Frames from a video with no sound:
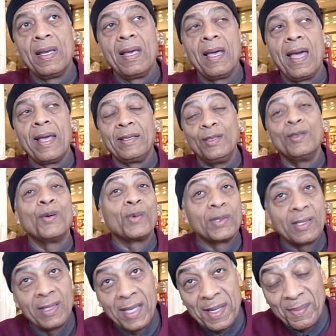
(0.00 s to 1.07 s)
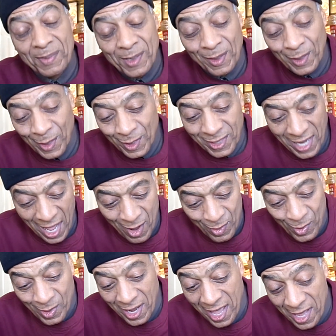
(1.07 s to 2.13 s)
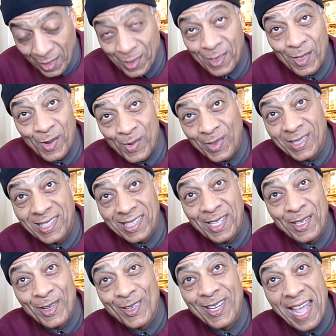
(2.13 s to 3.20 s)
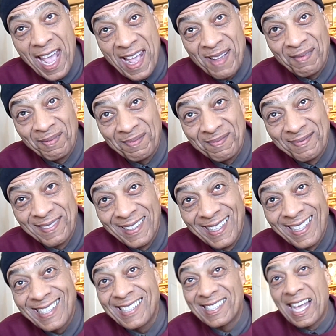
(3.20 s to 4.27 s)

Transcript: And it's deep to look down on a headstone and see your name, because I